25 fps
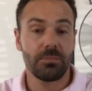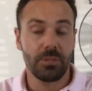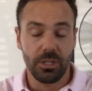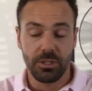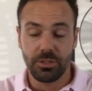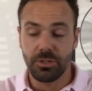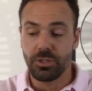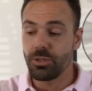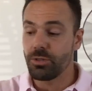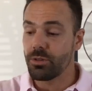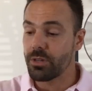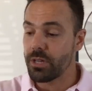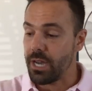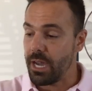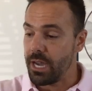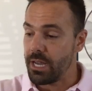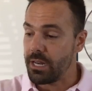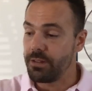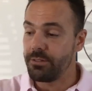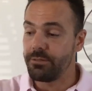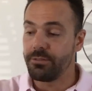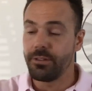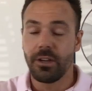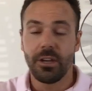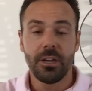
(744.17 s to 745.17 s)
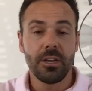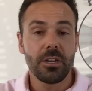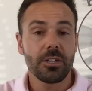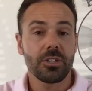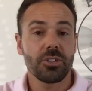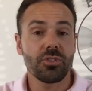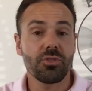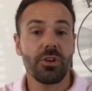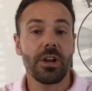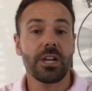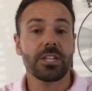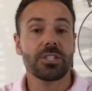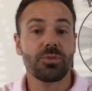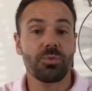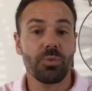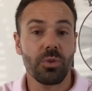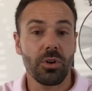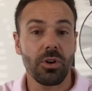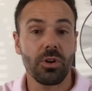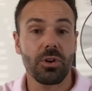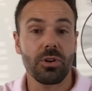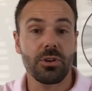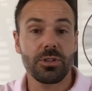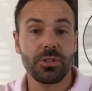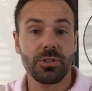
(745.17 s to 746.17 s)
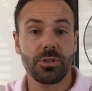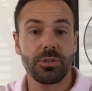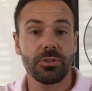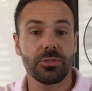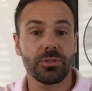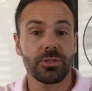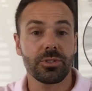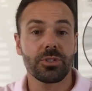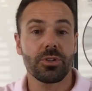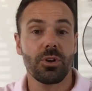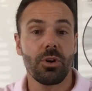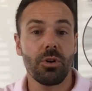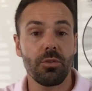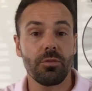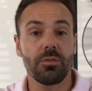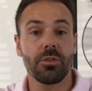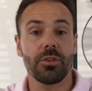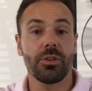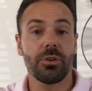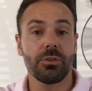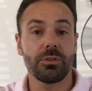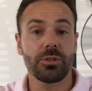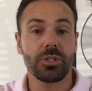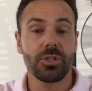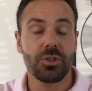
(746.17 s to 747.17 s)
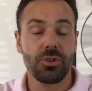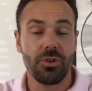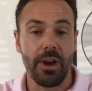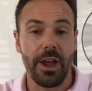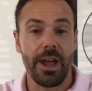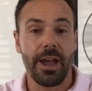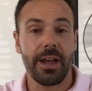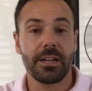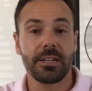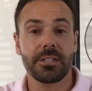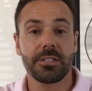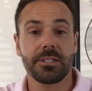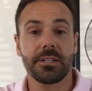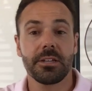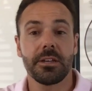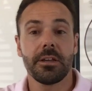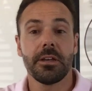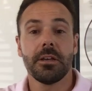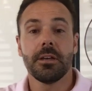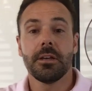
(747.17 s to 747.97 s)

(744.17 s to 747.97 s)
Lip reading: They'll do kind of dress rehearsals over those tracks.